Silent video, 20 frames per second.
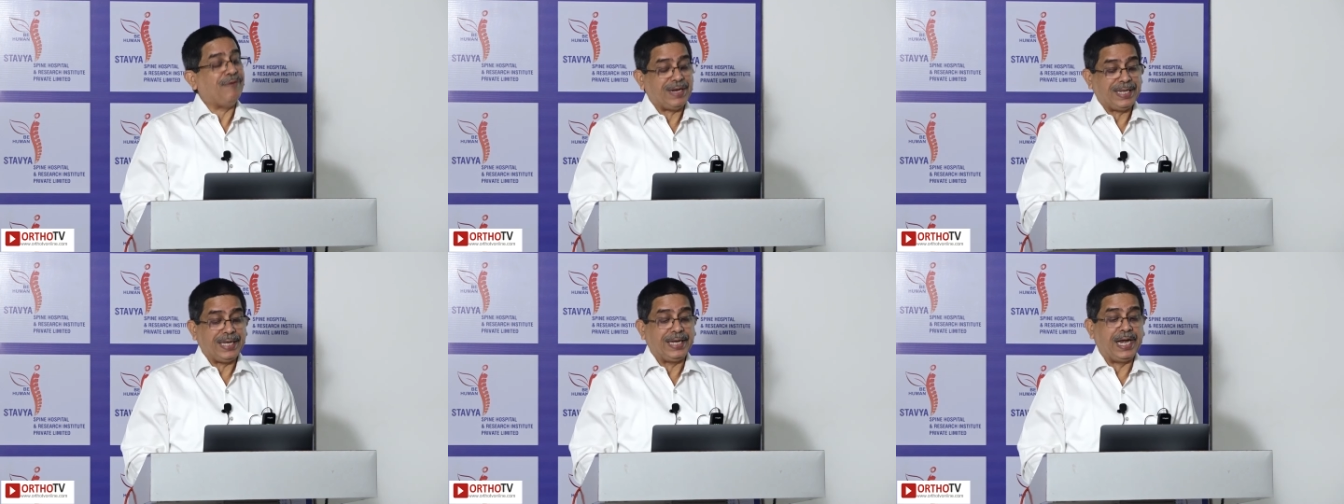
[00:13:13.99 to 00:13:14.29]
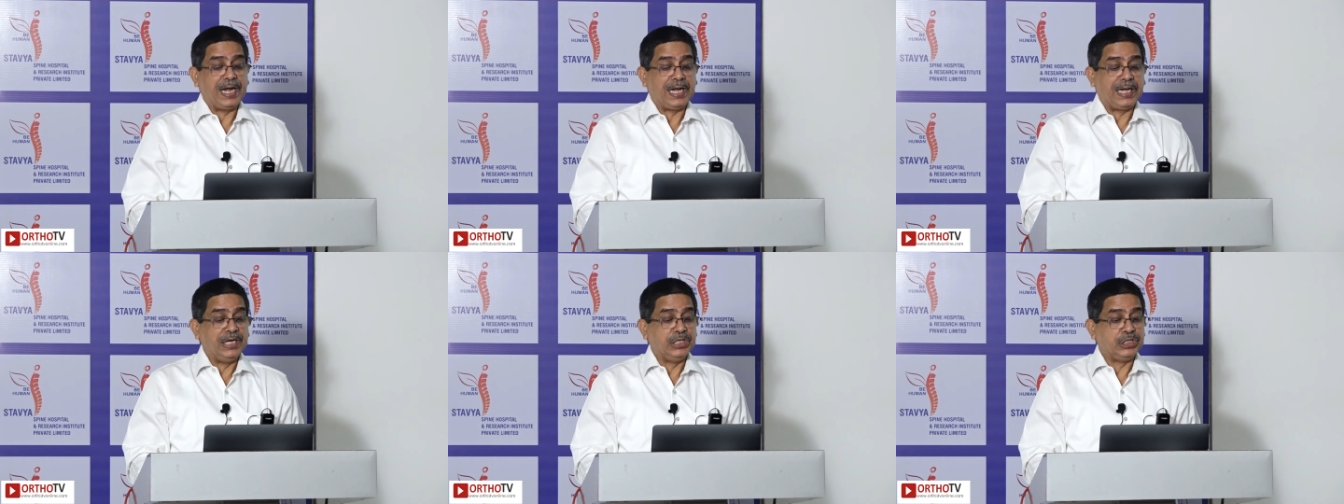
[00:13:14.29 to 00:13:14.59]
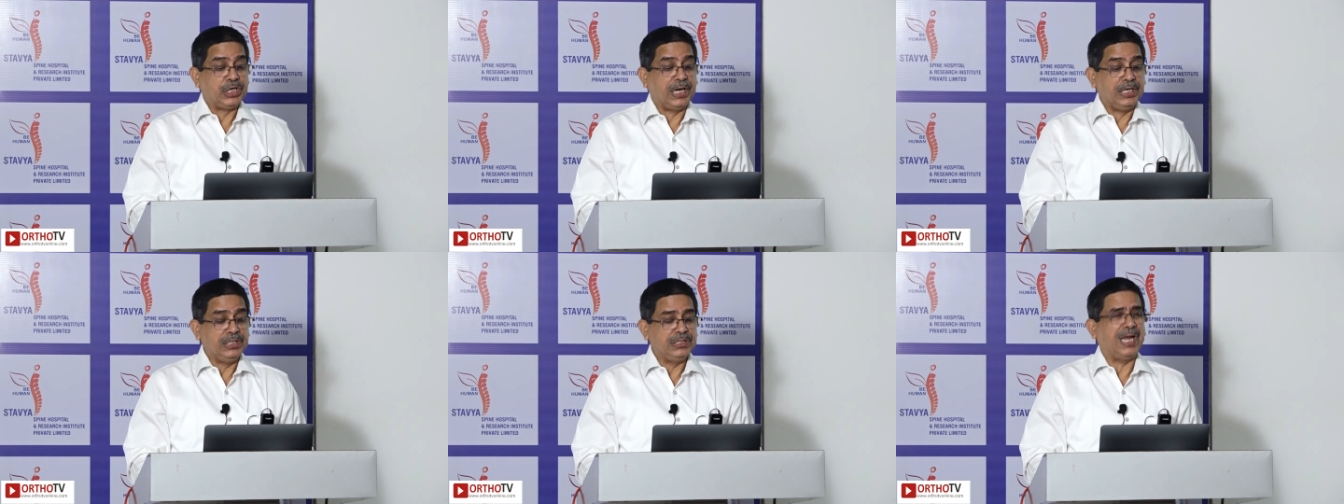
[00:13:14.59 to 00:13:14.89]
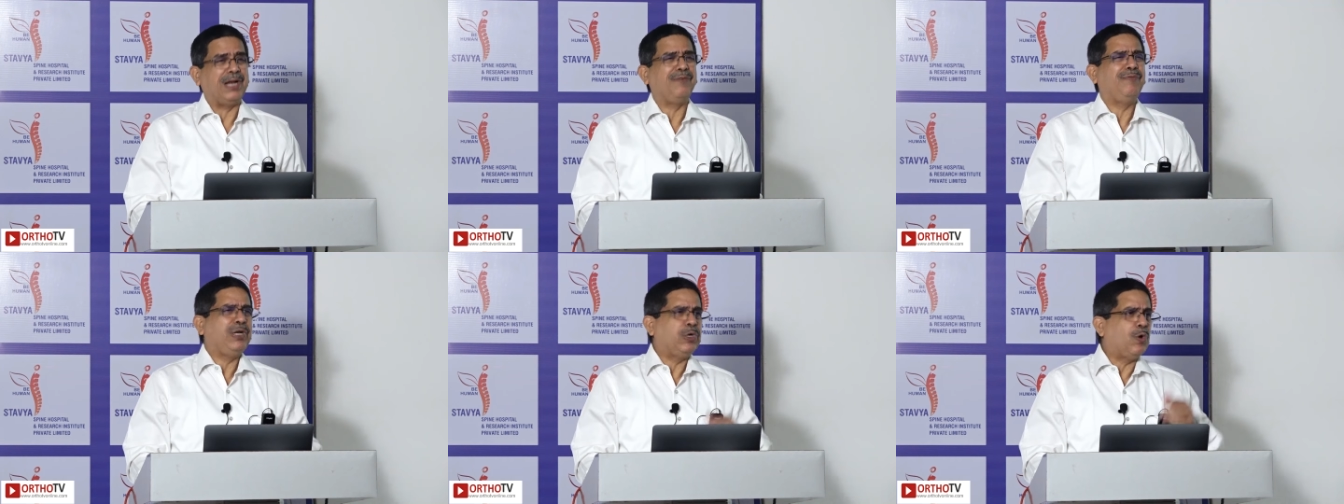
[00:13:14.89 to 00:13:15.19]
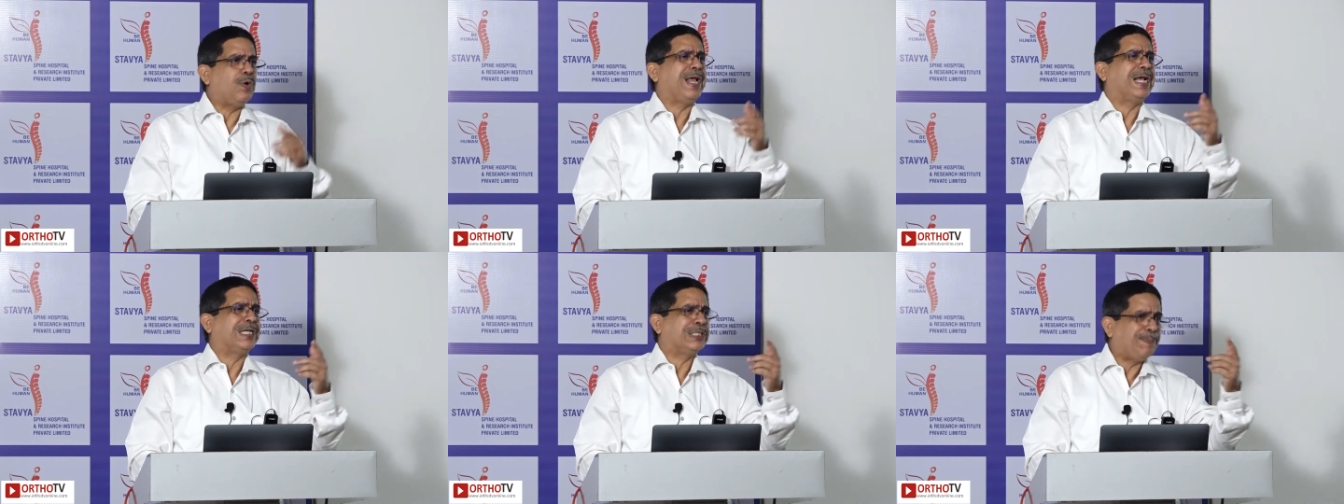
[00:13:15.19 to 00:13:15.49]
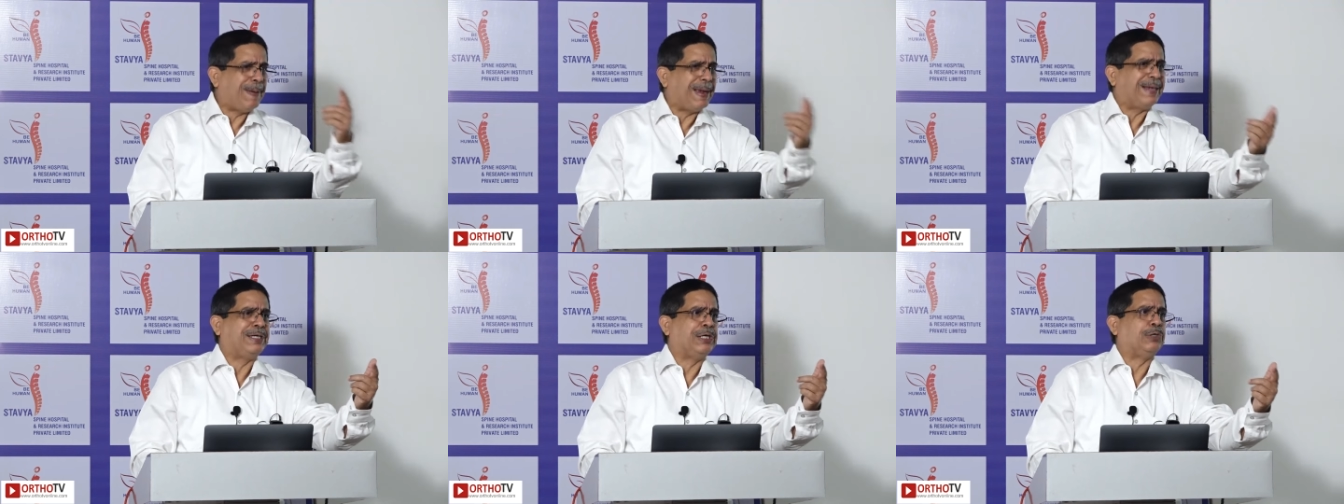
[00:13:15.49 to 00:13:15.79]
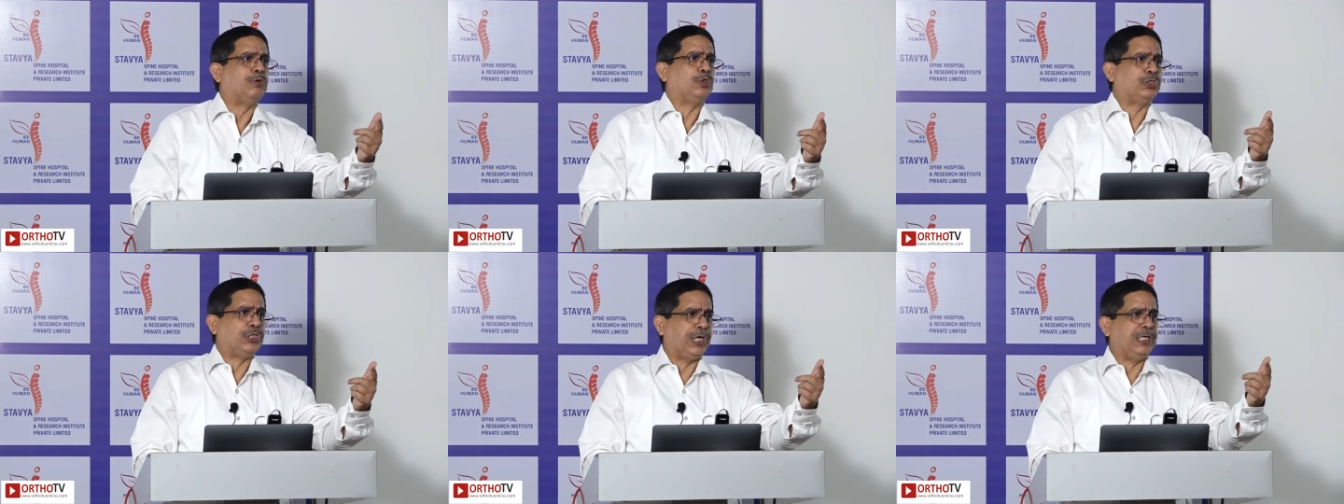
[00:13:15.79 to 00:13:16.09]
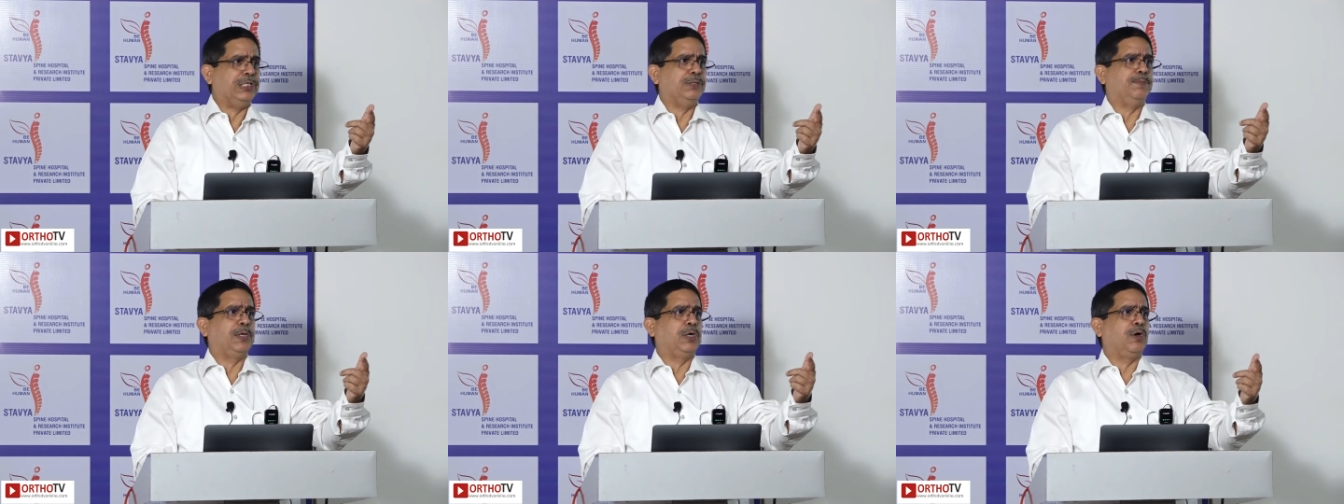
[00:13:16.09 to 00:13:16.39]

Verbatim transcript: very greatly changed, and we don't expect it to change,